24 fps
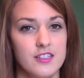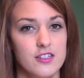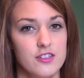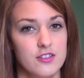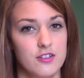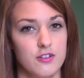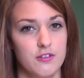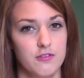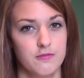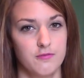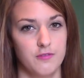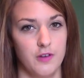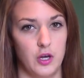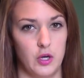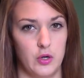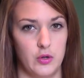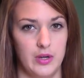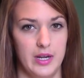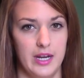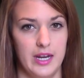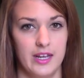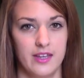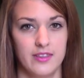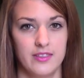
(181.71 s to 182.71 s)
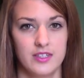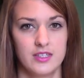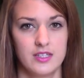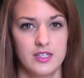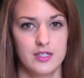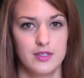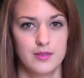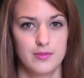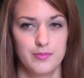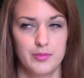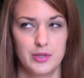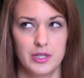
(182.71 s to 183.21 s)
is your phone, and this
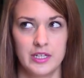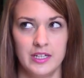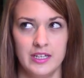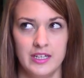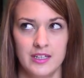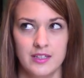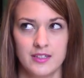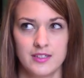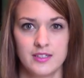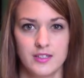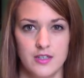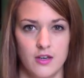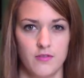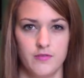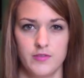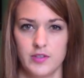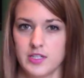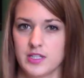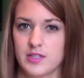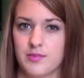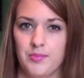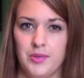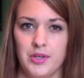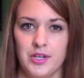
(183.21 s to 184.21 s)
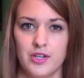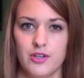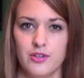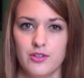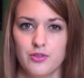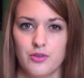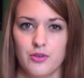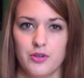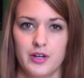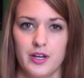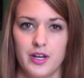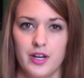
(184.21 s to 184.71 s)
is pretty
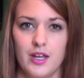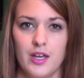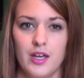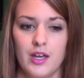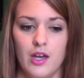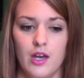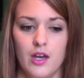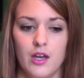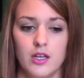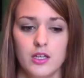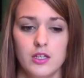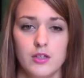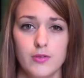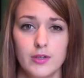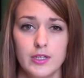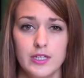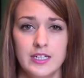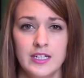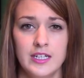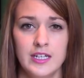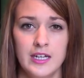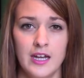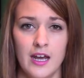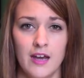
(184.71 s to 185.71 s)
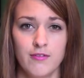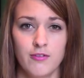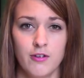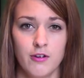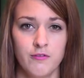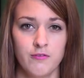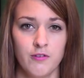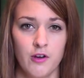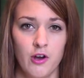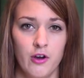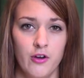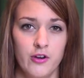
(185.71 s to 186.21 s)
self-explanatory. You really need to have your
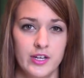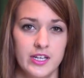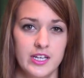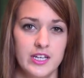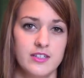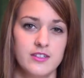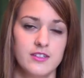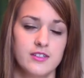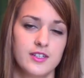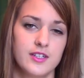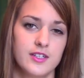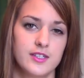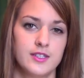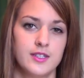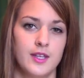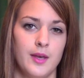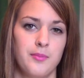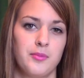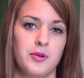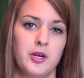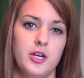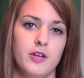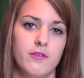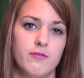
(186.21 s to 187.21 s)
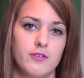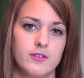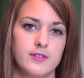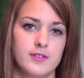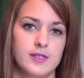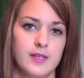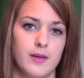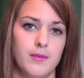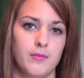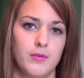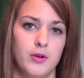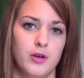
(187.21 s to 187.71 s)
phone in case you get separated from
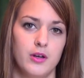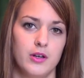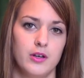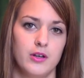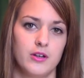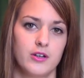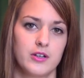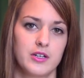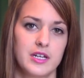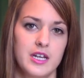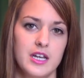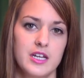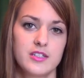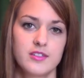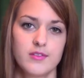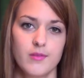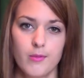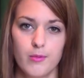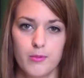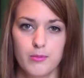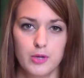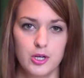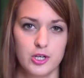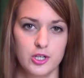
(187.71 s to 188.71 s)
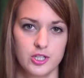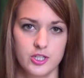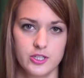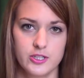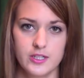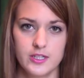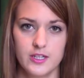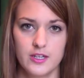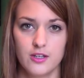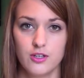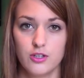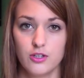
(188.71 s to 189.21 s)
someone or in case of
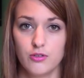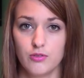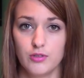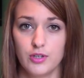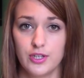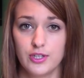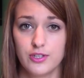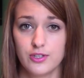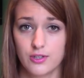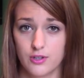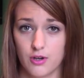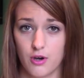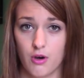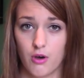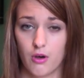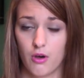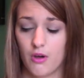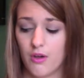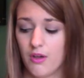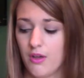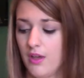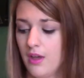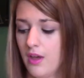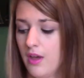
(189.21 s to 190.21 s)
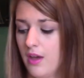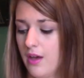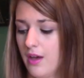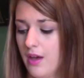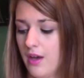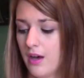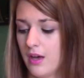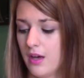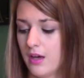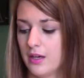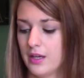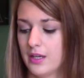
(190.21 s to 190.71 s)
emergency and you need to call.
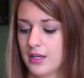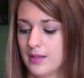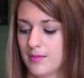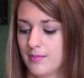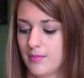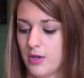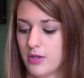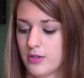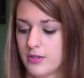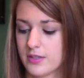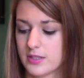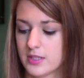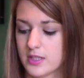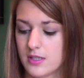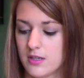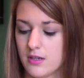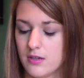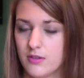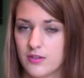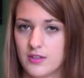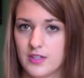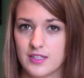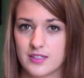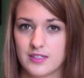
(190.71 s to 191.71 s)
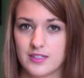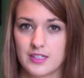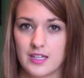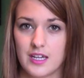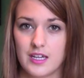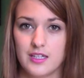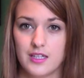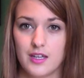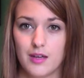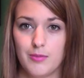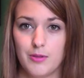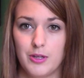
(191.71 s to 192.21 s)
Also, this
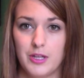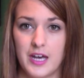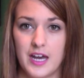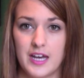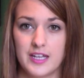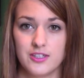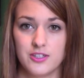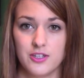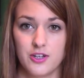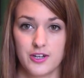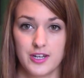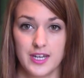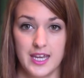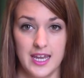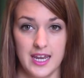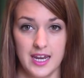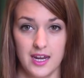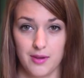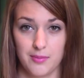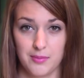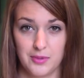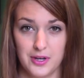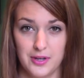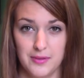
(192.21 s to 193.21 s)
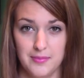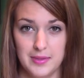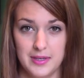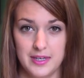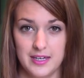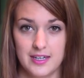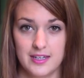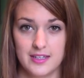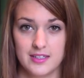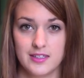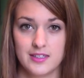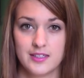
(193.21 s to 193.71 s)
can double as your camera,
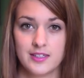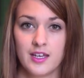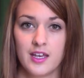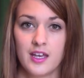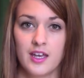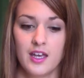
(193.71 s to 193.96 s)
because